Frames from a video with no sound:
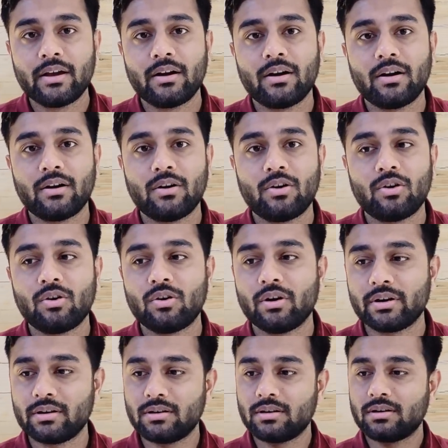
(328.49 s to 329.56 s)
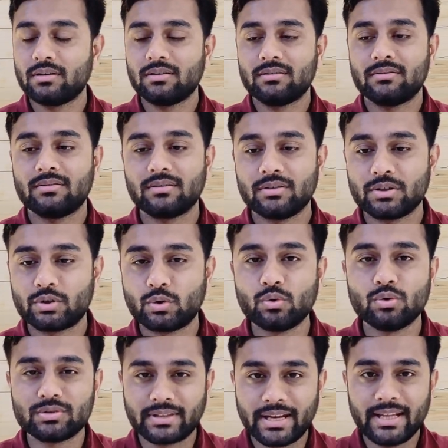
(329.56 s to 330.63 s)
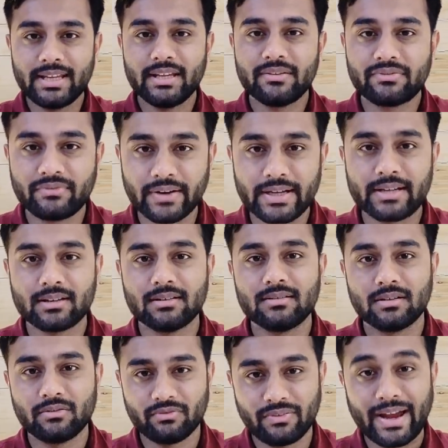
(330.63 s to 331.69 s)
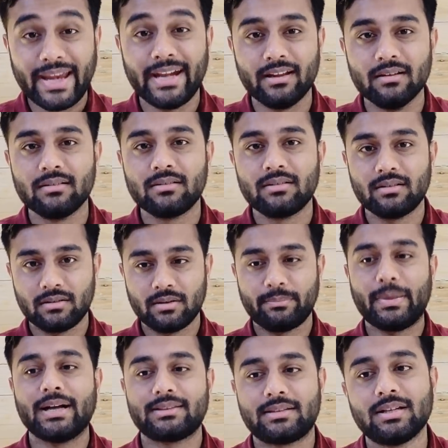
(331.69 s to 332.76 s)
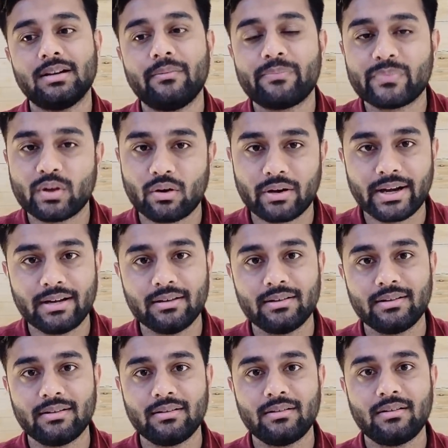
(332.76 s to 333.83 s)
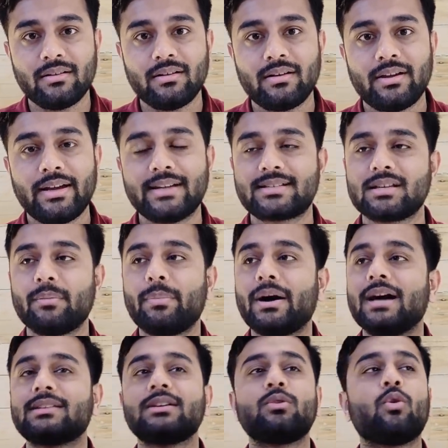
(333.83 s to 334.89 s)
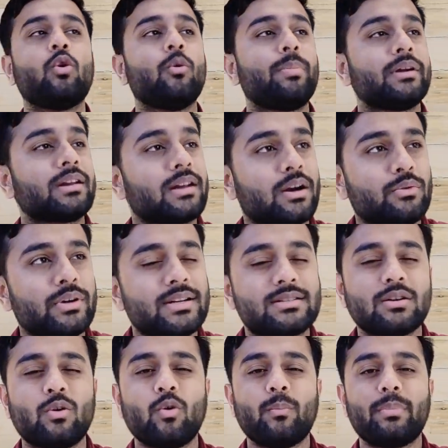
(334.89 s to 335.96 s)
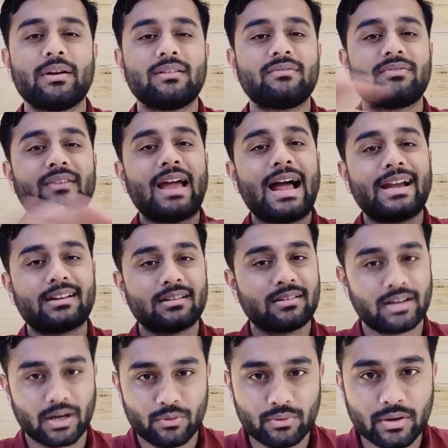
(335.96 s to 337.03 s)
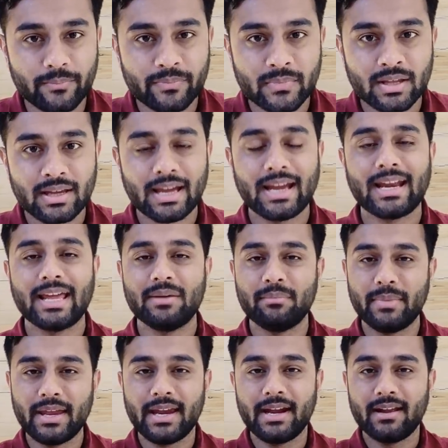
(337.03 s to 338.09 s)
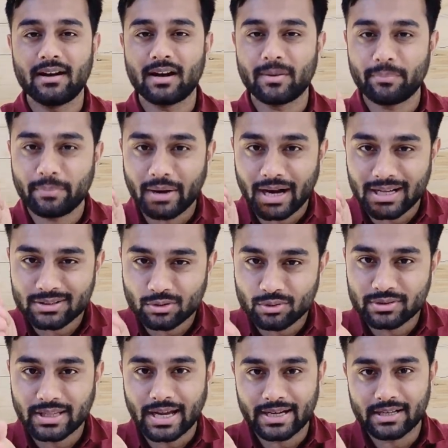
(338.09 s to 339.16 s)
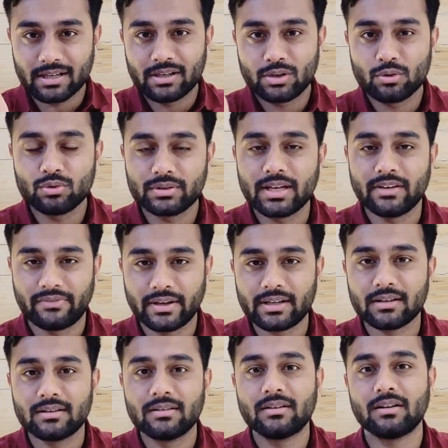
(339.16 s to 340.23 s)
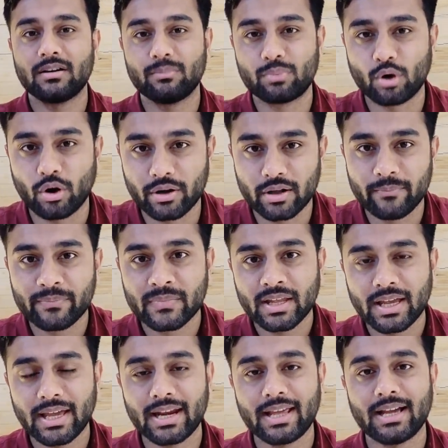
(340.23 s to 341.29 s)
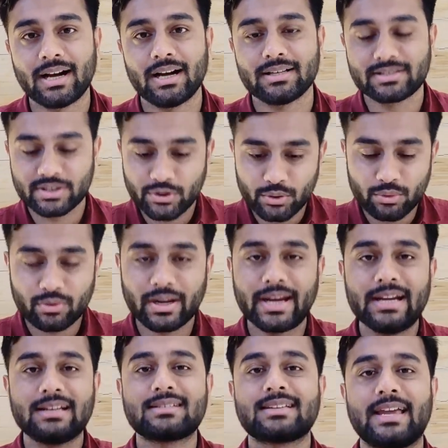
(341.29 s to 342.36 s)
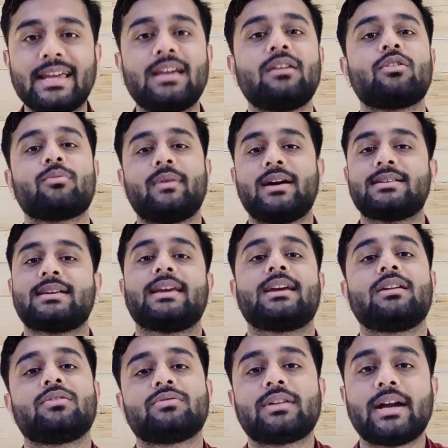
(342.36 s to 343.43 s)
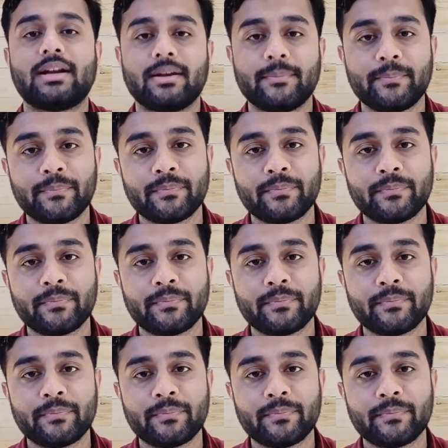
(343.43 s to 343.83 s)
on a 2-3 feet wide path. All right. It's a path in open ground. It's an open flat ground. And I made a path on that 2-3 feet broad. And I ask you to ride a cycle or bicycle on that.